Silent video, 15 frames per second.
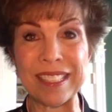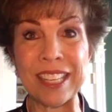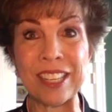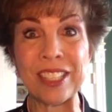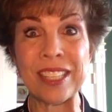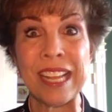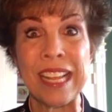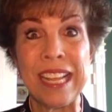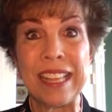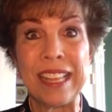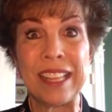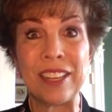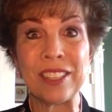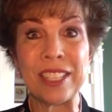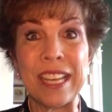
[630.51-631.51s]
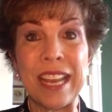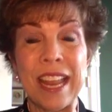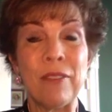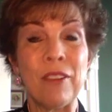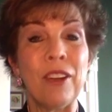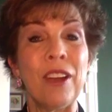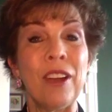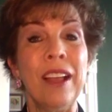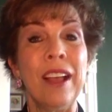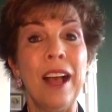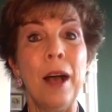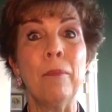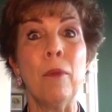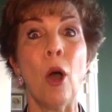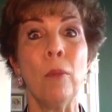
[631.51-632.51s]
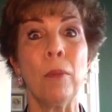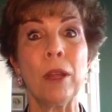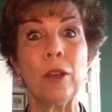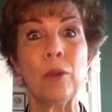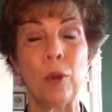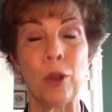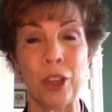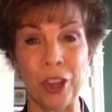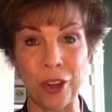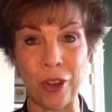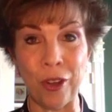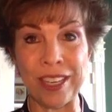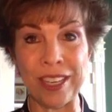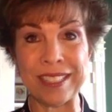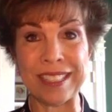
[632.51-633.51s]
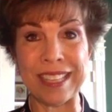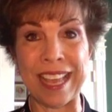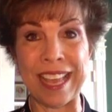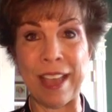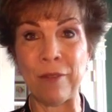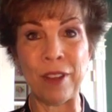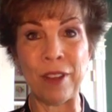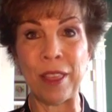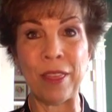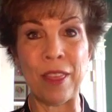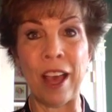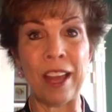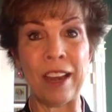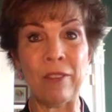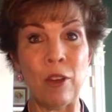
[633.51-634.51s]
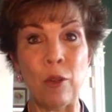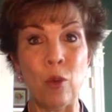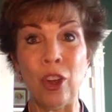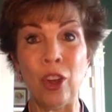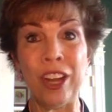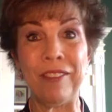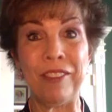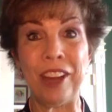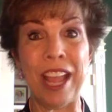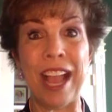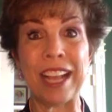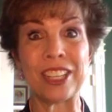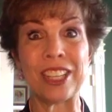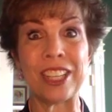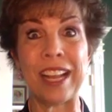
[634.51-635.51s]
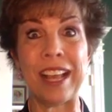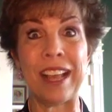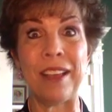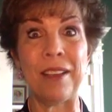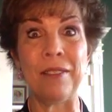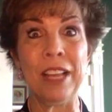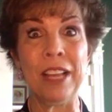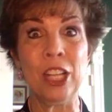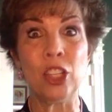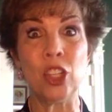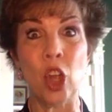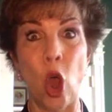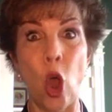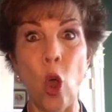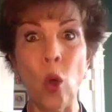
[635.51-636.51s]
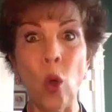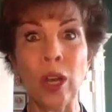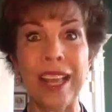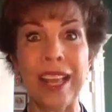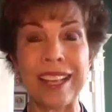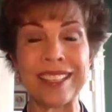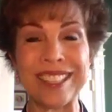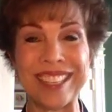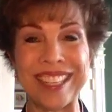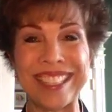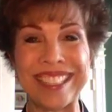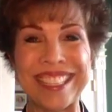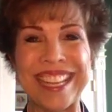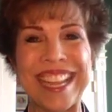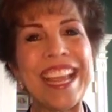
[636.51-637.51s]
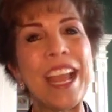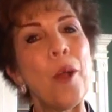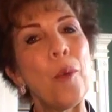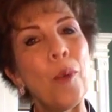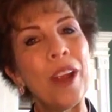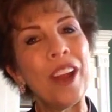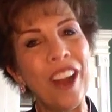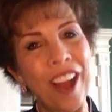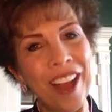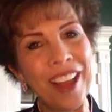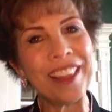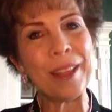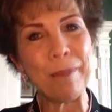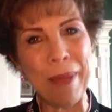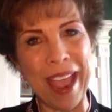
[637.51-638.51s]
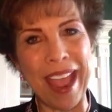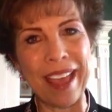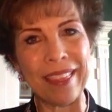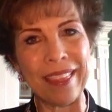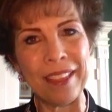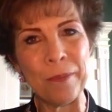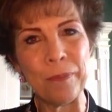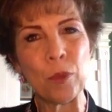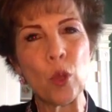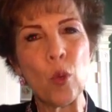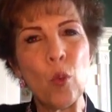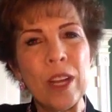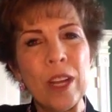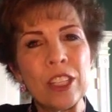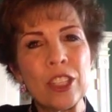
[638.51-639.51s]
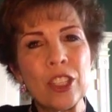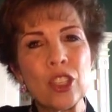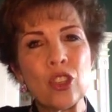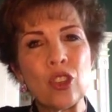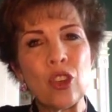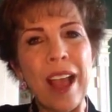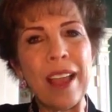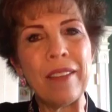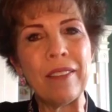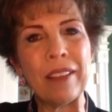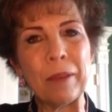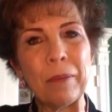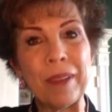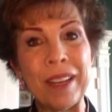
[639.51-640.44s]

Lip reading: There's never a moment where you're going to say every thought, every word, every action, I have total excellence. We're on the path. We're striving.